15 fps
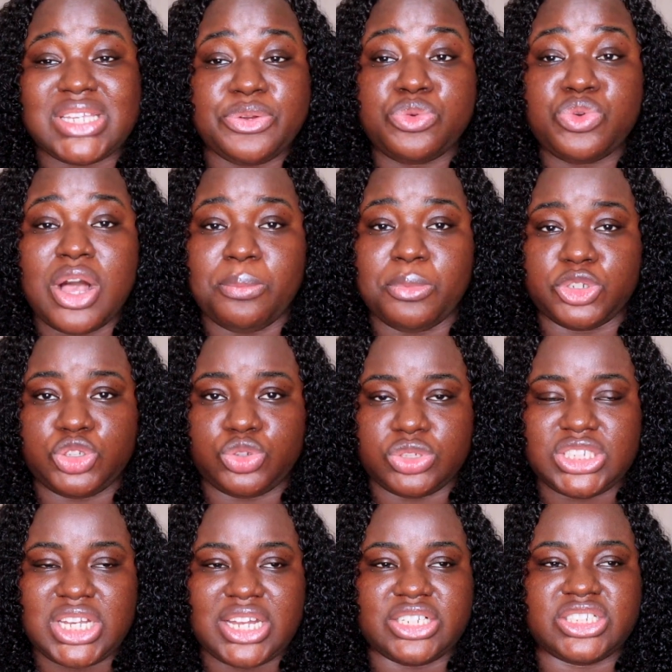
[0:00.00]
I don't know how much to
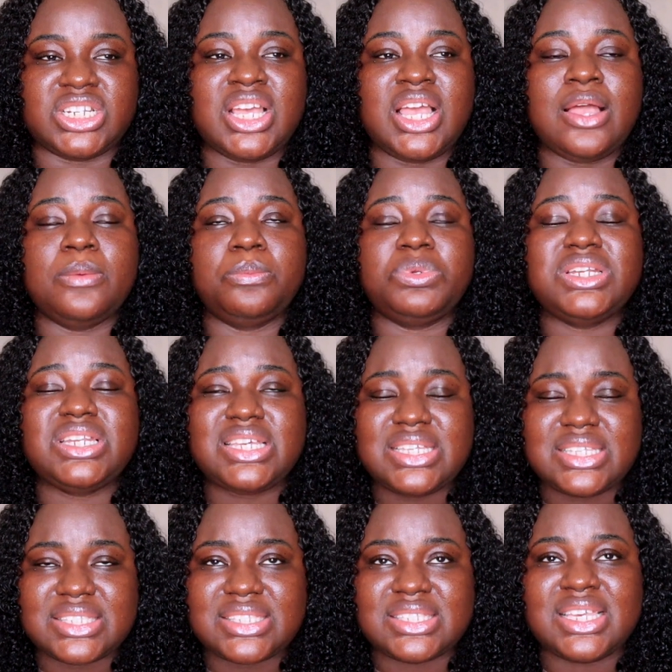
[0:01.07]
charge.
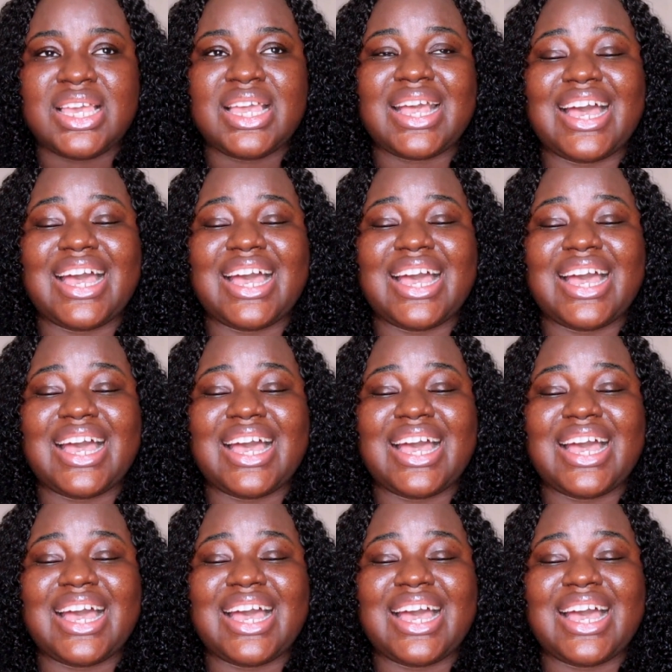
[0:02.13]
Please,